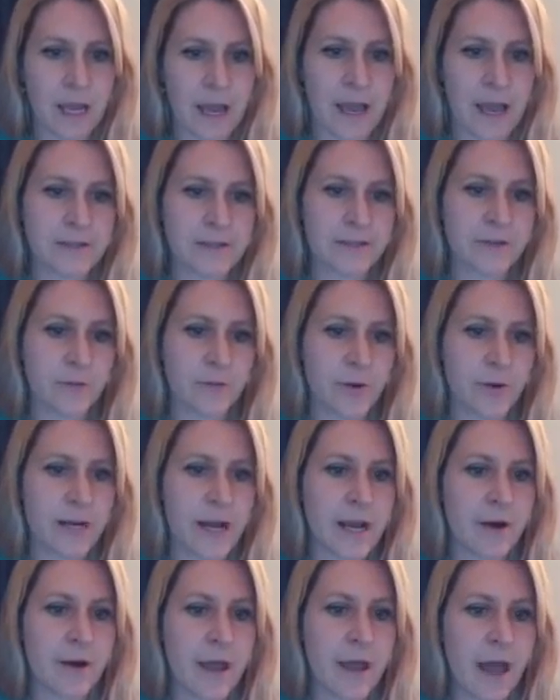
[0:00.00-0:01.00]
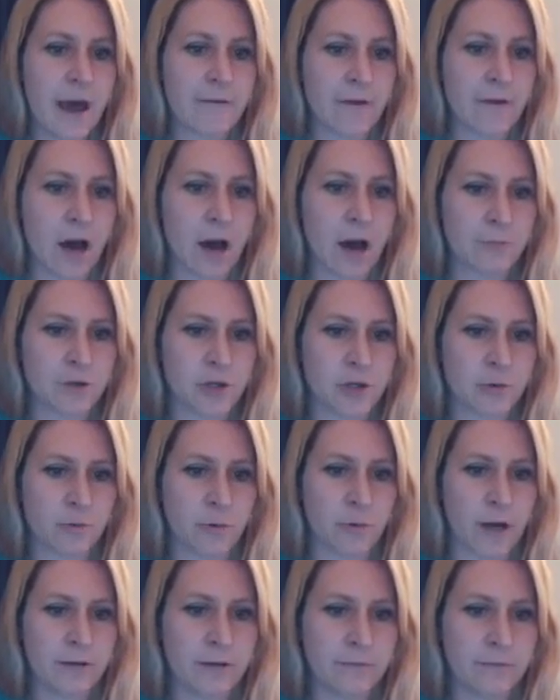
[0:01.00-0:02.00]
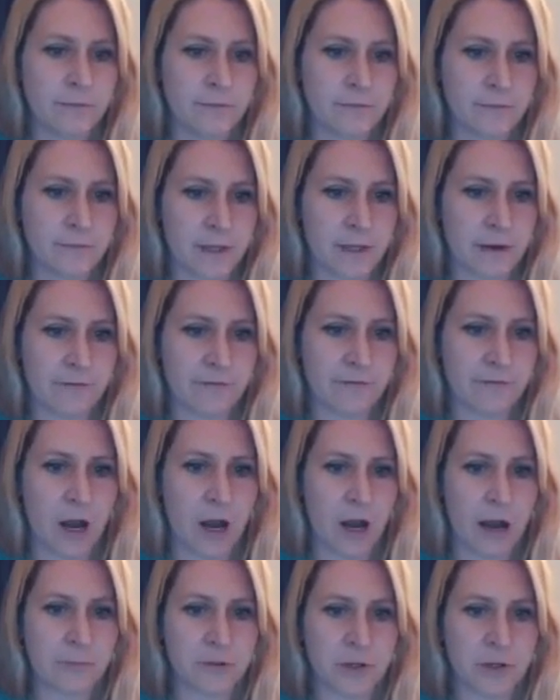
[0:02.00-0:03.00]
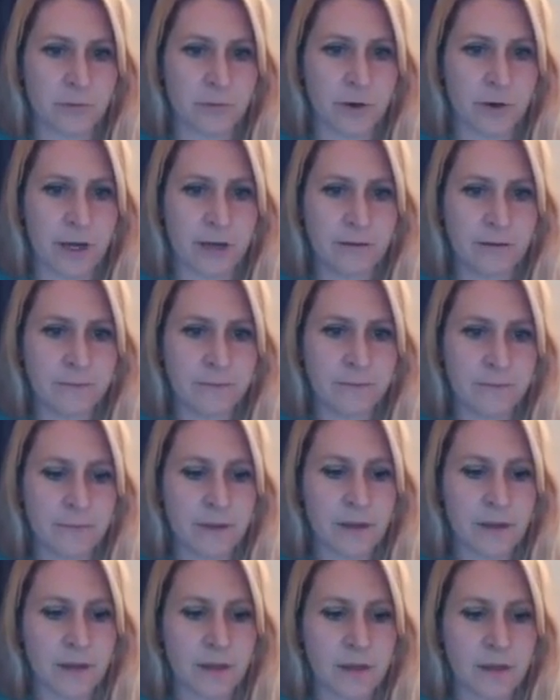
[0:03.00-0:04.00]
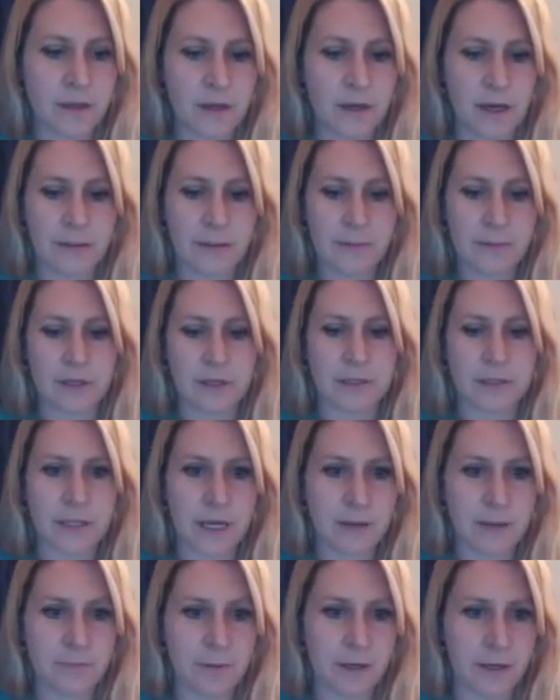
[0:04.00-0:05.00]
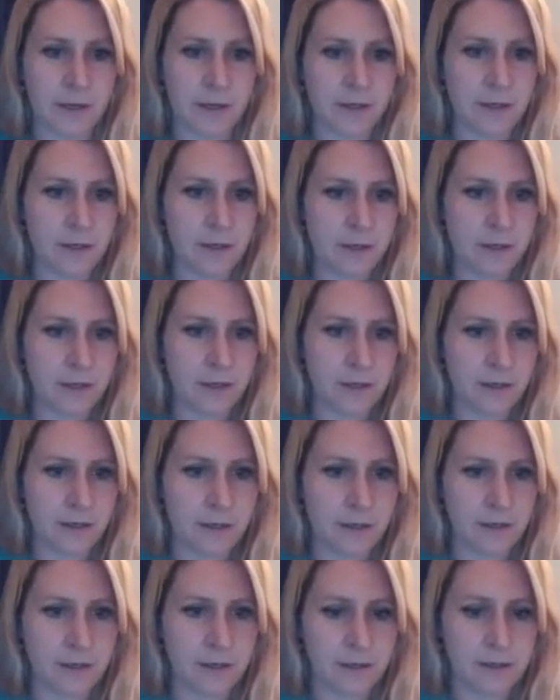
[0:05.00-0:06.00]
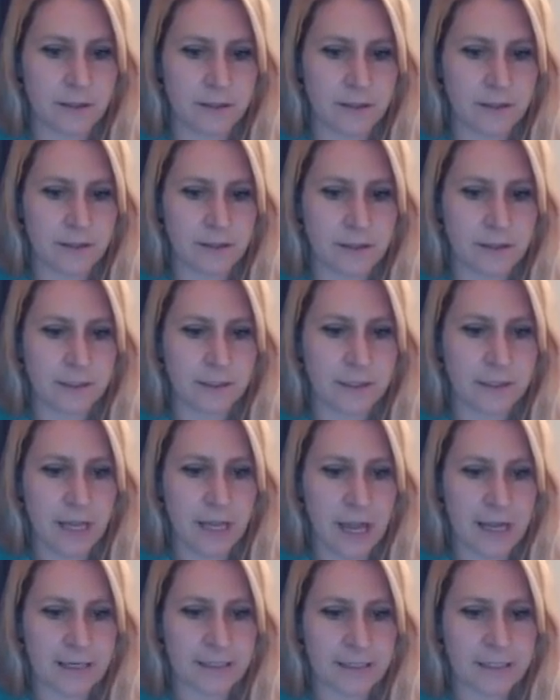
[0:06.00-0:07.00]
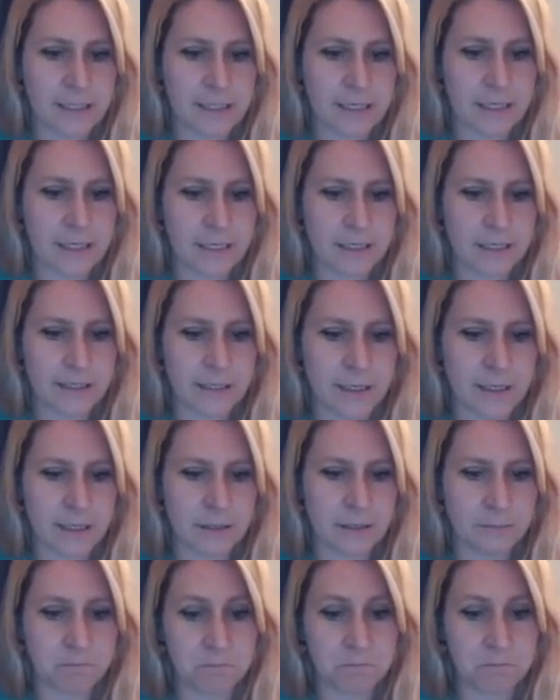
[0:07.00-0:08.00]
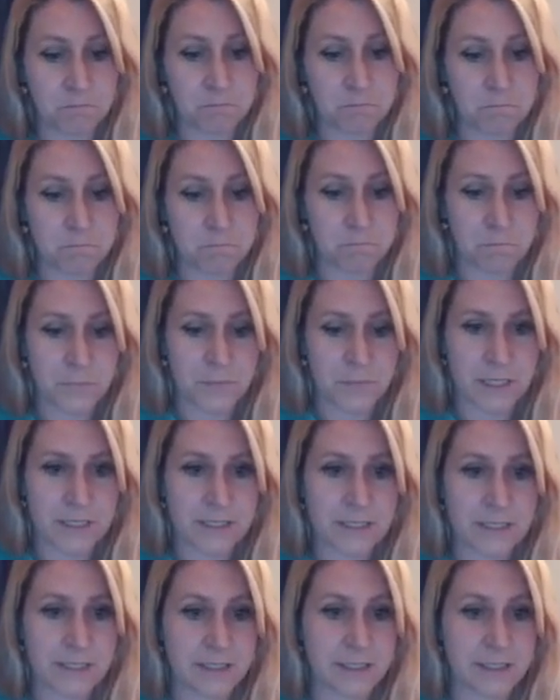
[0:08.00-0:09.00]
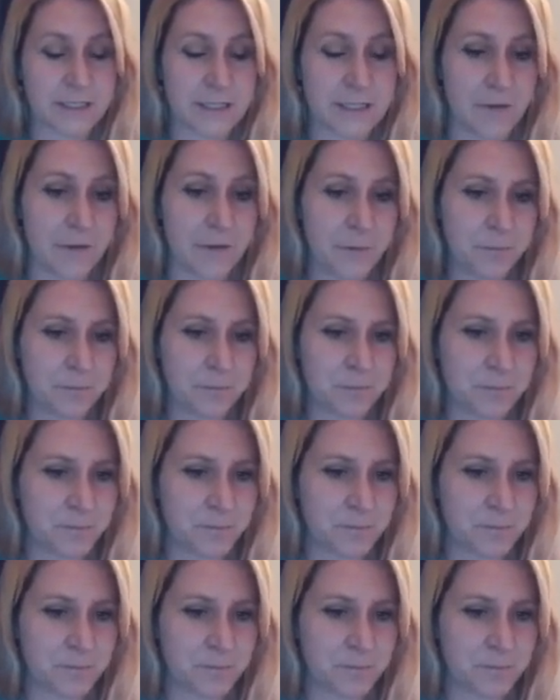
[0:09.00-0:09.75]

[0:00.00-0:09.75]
And so right now I have option 1, and for option 1, I'm going to type in 1967.